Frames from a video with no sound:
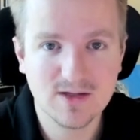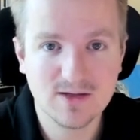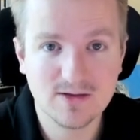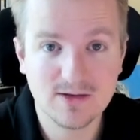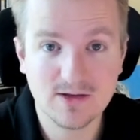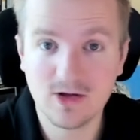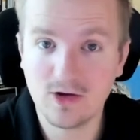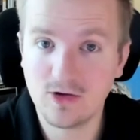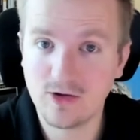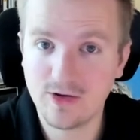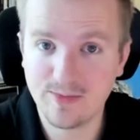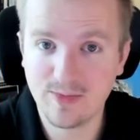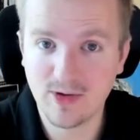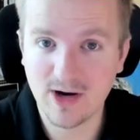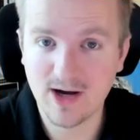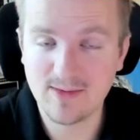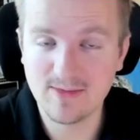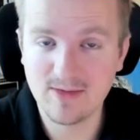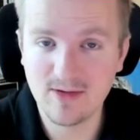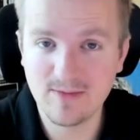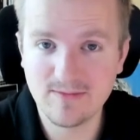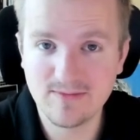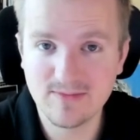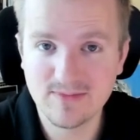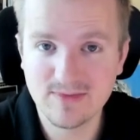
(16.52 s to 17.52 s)
The only
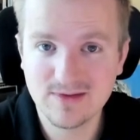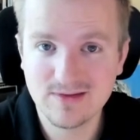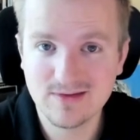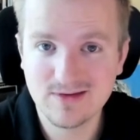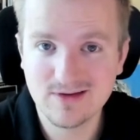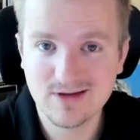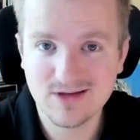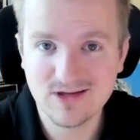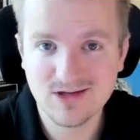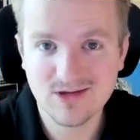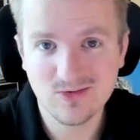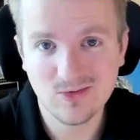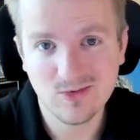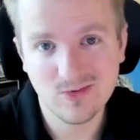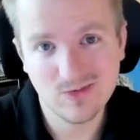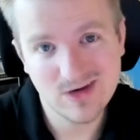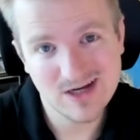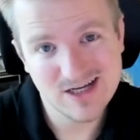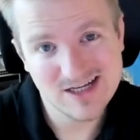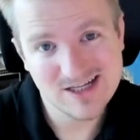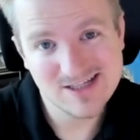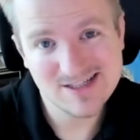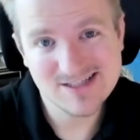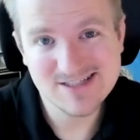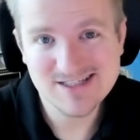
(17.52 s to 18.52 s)
problem?
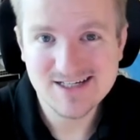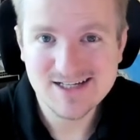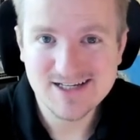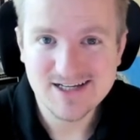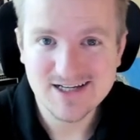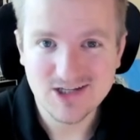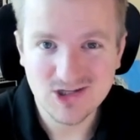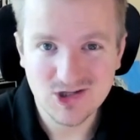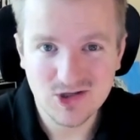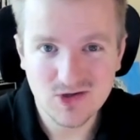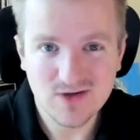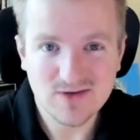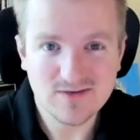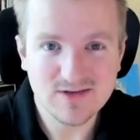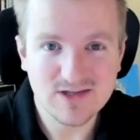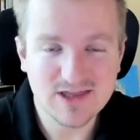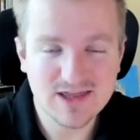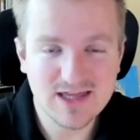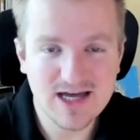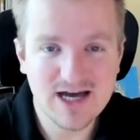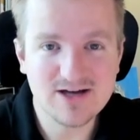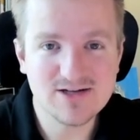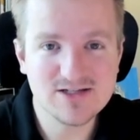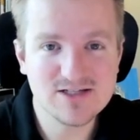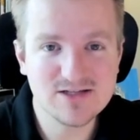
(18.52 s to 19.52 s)
Well, you have
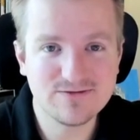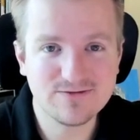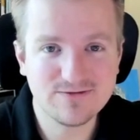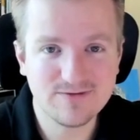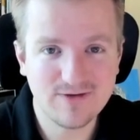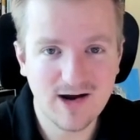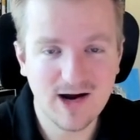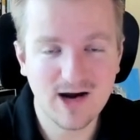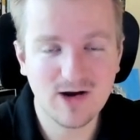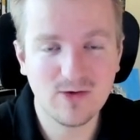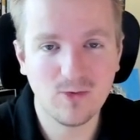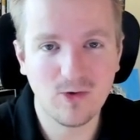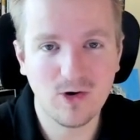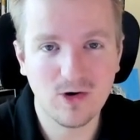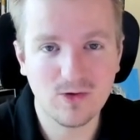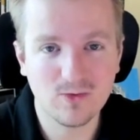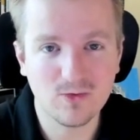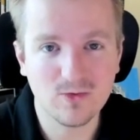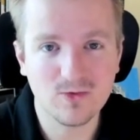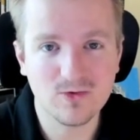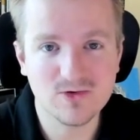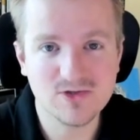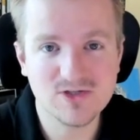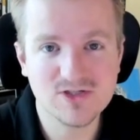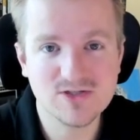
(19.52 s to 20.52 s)
1,000 firewall
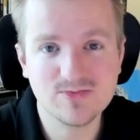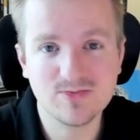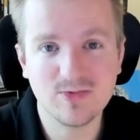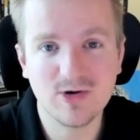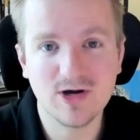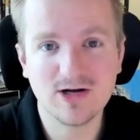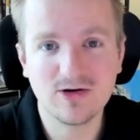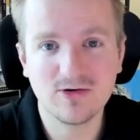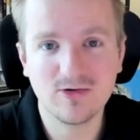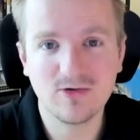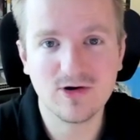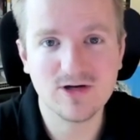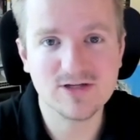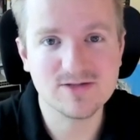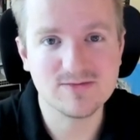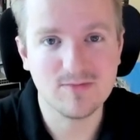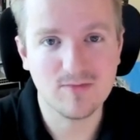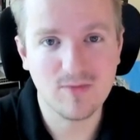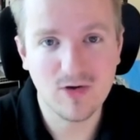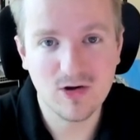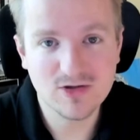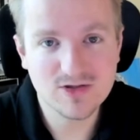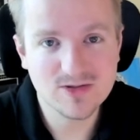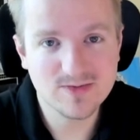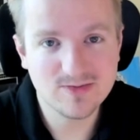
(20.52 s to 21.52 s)
rules spread across
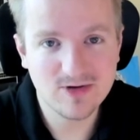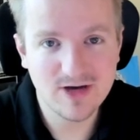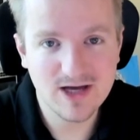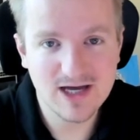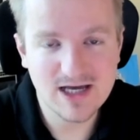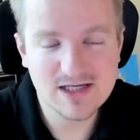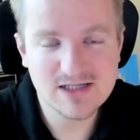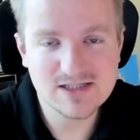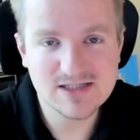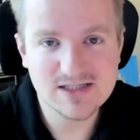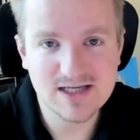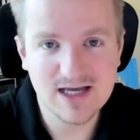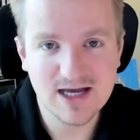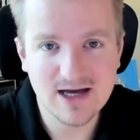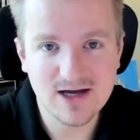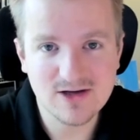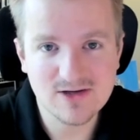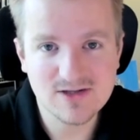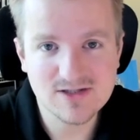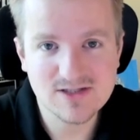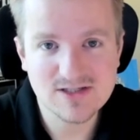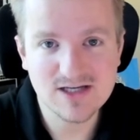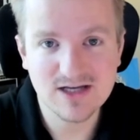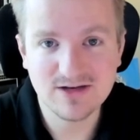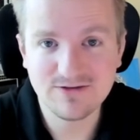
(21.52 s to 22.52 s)
multiple
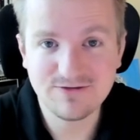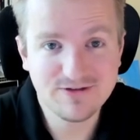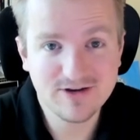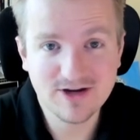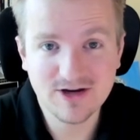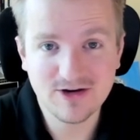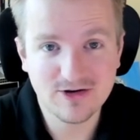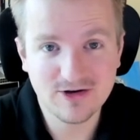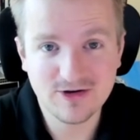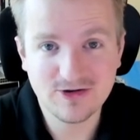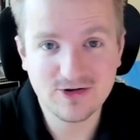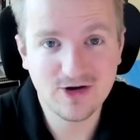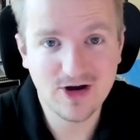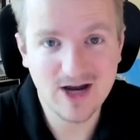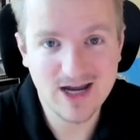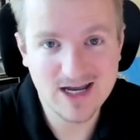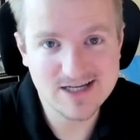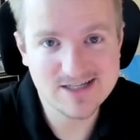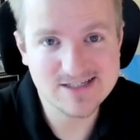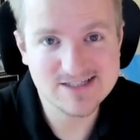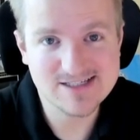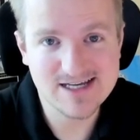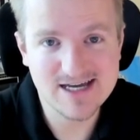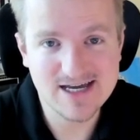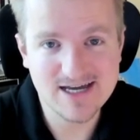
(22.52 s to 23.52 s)
ACLs configured in your
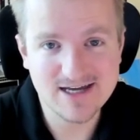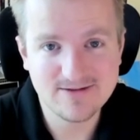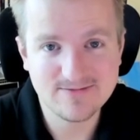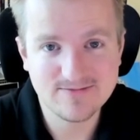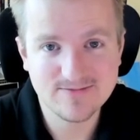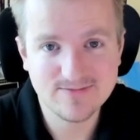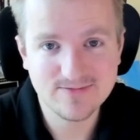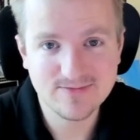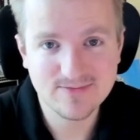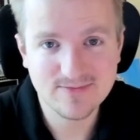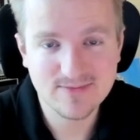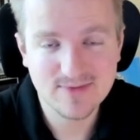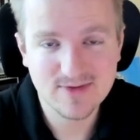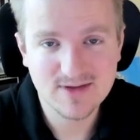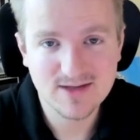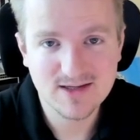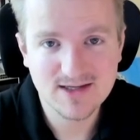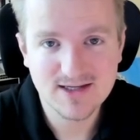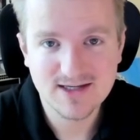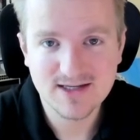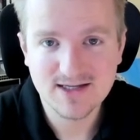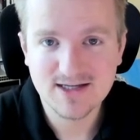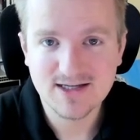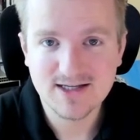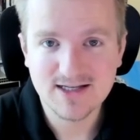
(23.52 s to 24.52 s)
ASA.
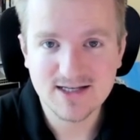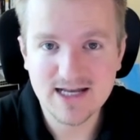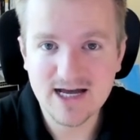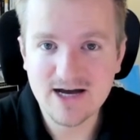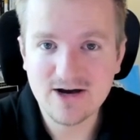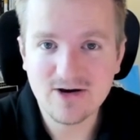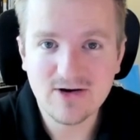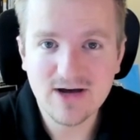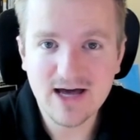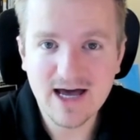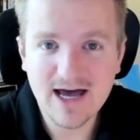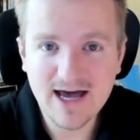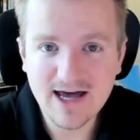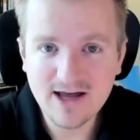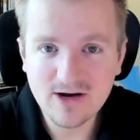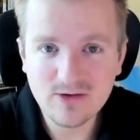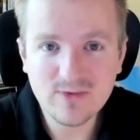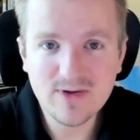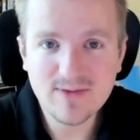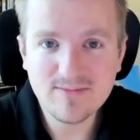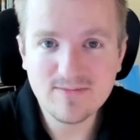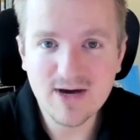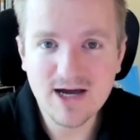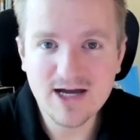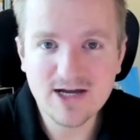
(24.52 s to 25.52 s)
Now, how do
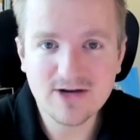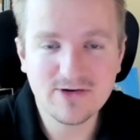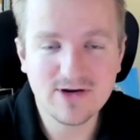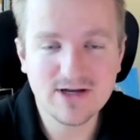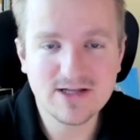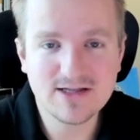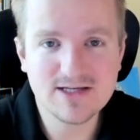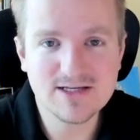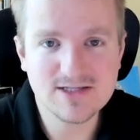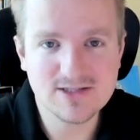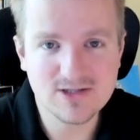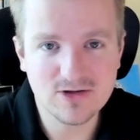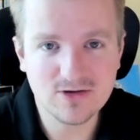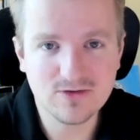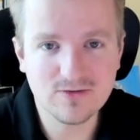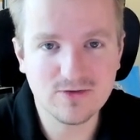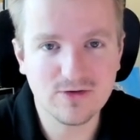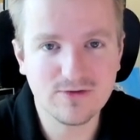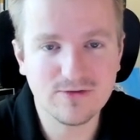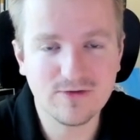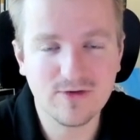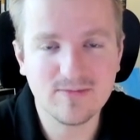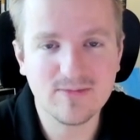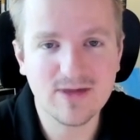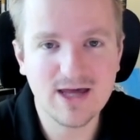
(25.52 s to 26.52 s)
we migrate these
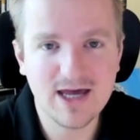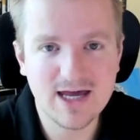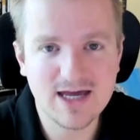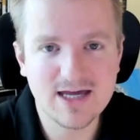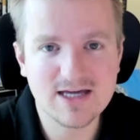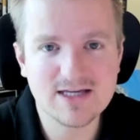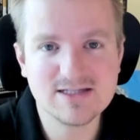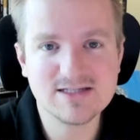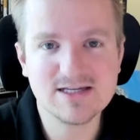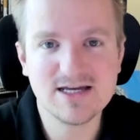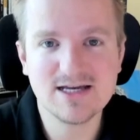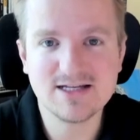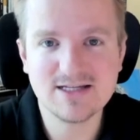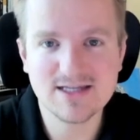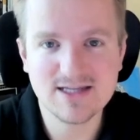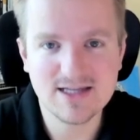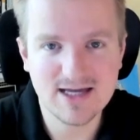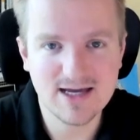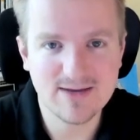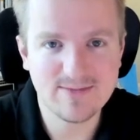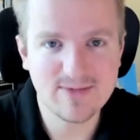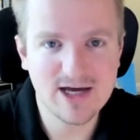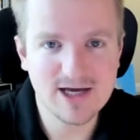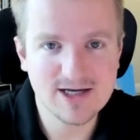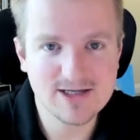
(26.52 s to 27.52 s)
over from the ASA to the
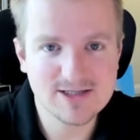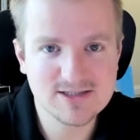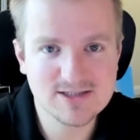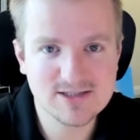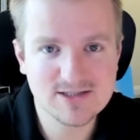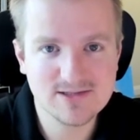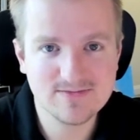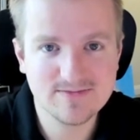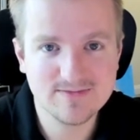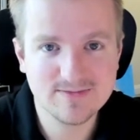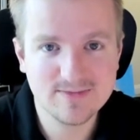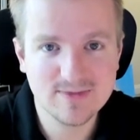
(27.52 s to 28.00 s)
MX?